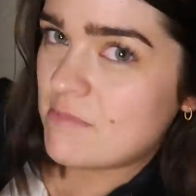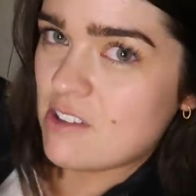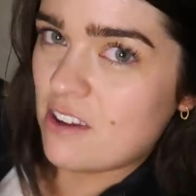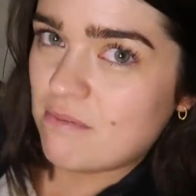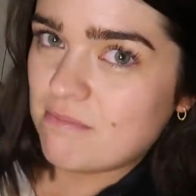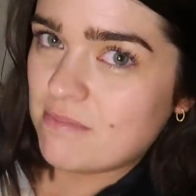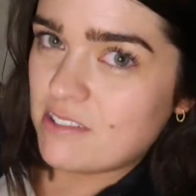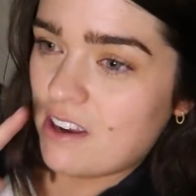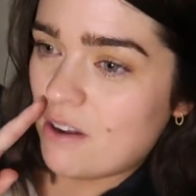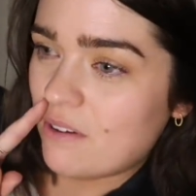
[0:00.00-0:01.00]

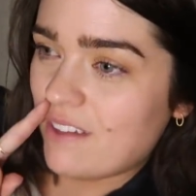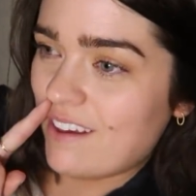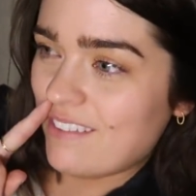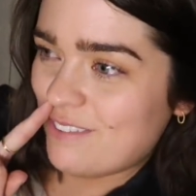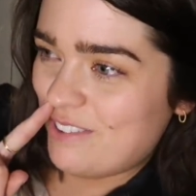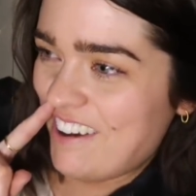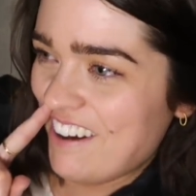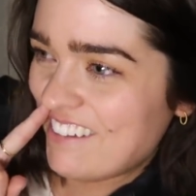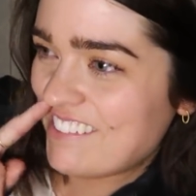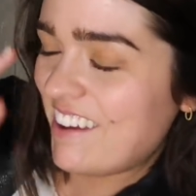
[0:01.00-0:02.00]
Don't know what that's
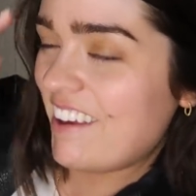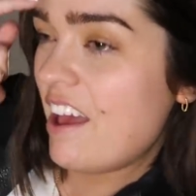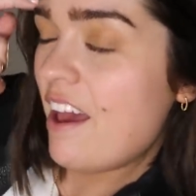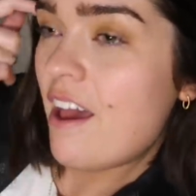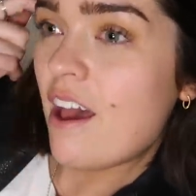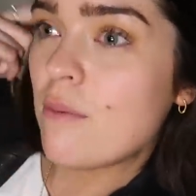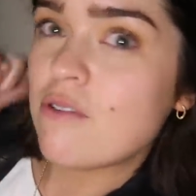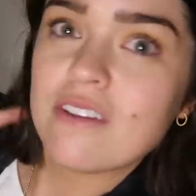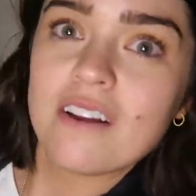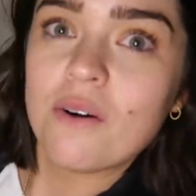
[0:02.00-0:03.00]
regarding.
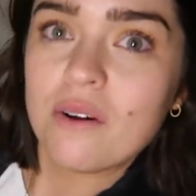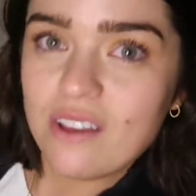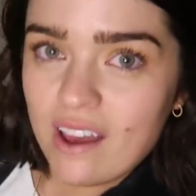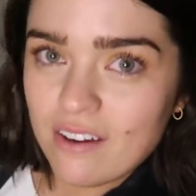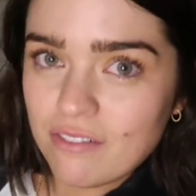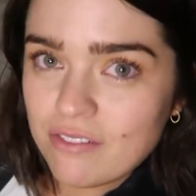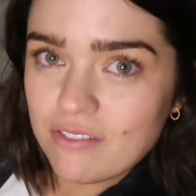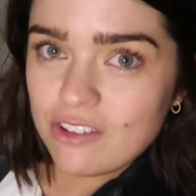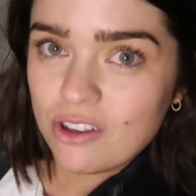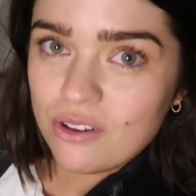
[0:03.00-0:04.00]
She was like, oh, and you have
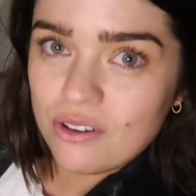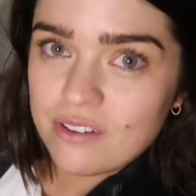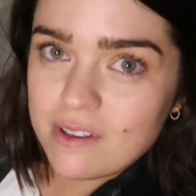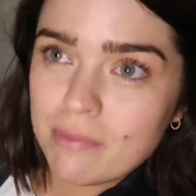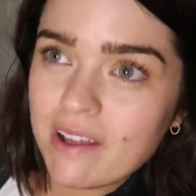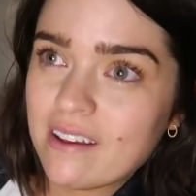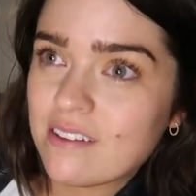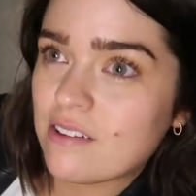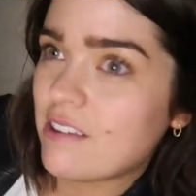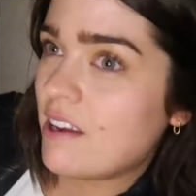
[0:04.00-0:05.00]
two
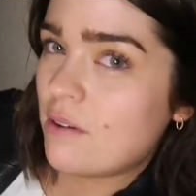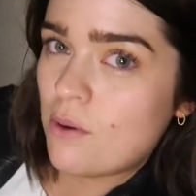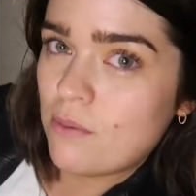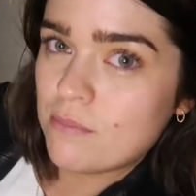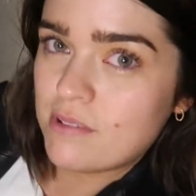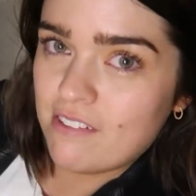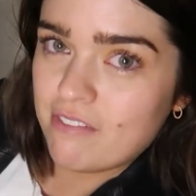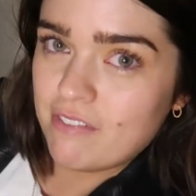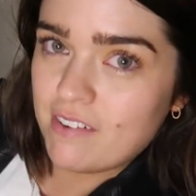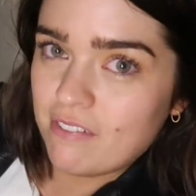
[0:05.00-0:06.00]
siblings. I was like, nope,
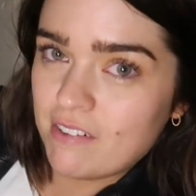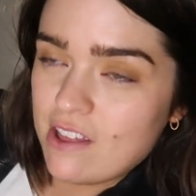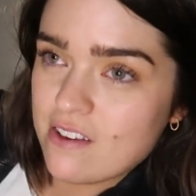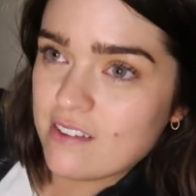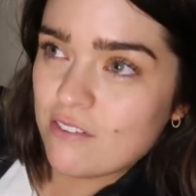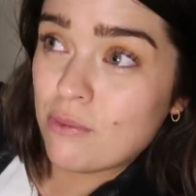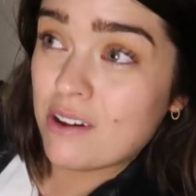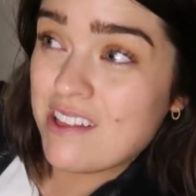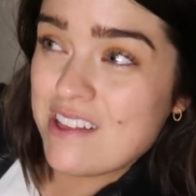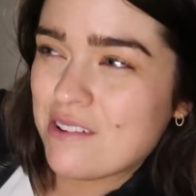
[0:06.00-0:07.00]
definitely just have
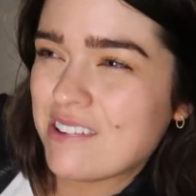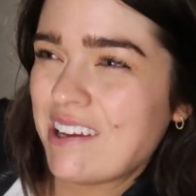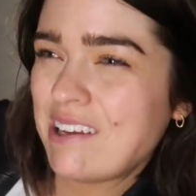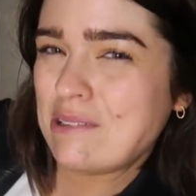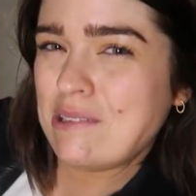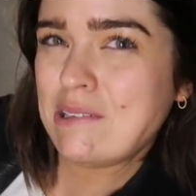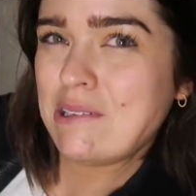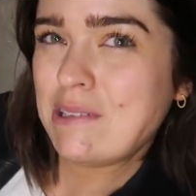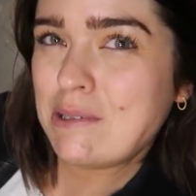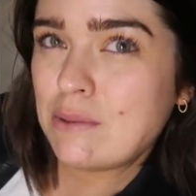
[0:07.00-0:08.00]
one. And she was like,
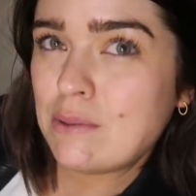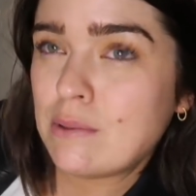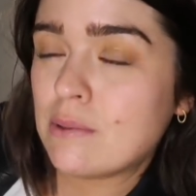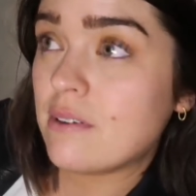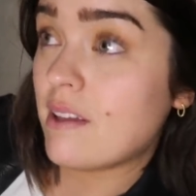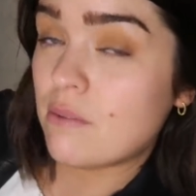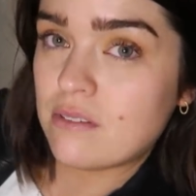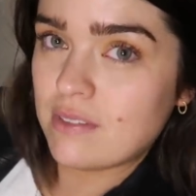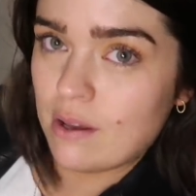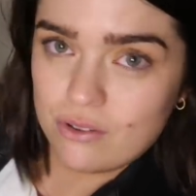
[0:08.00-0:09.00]
ooh, that
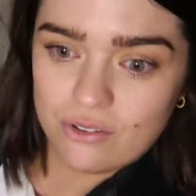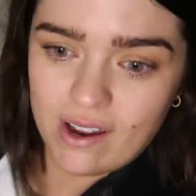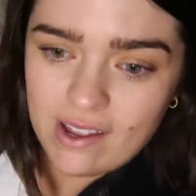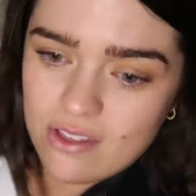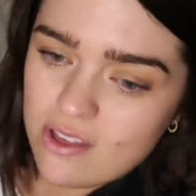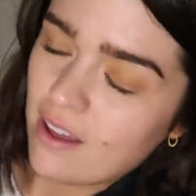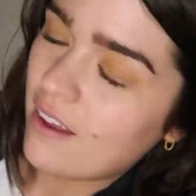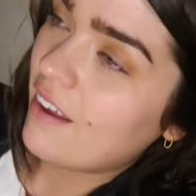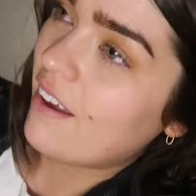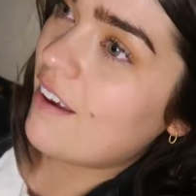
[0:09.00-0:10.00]
was strange.
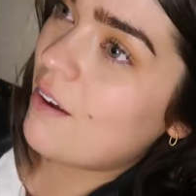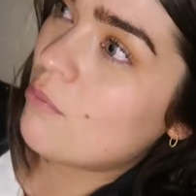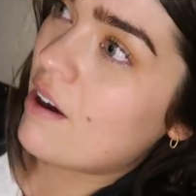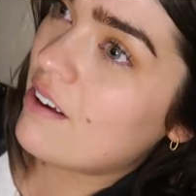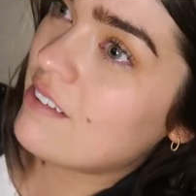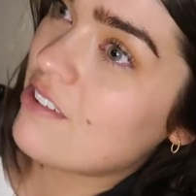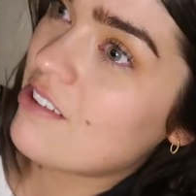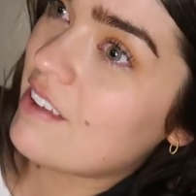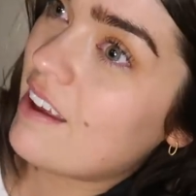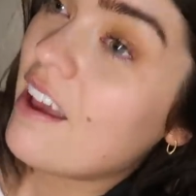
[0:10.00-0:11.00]
What else did
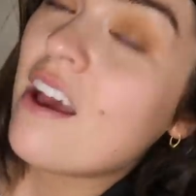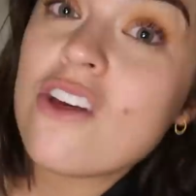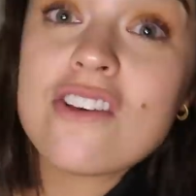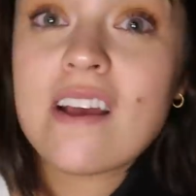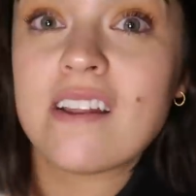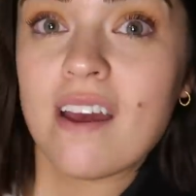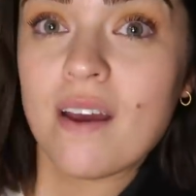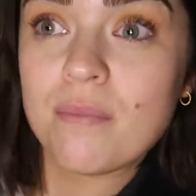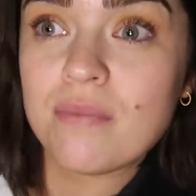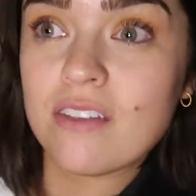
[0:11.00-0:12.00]
she say? She said,
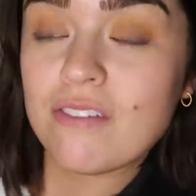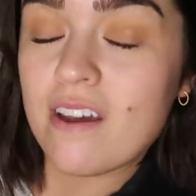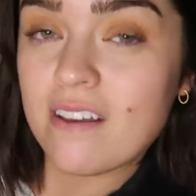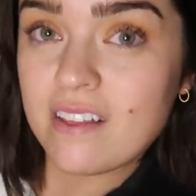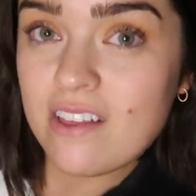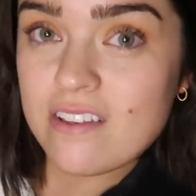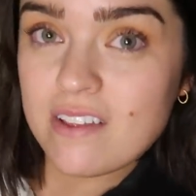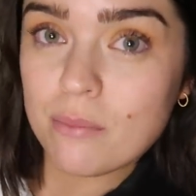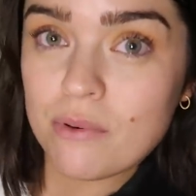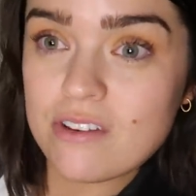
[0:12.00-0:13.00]
the first thing she
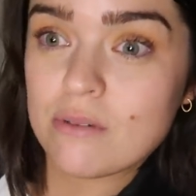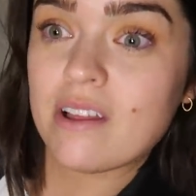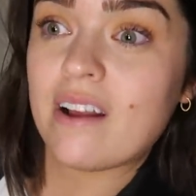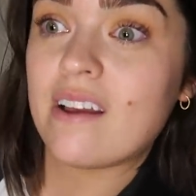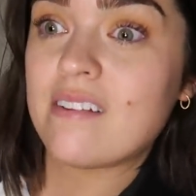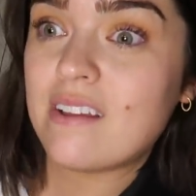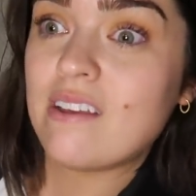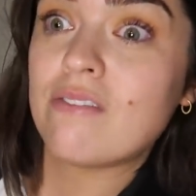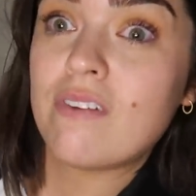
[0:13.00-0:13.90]
said was she was like, I see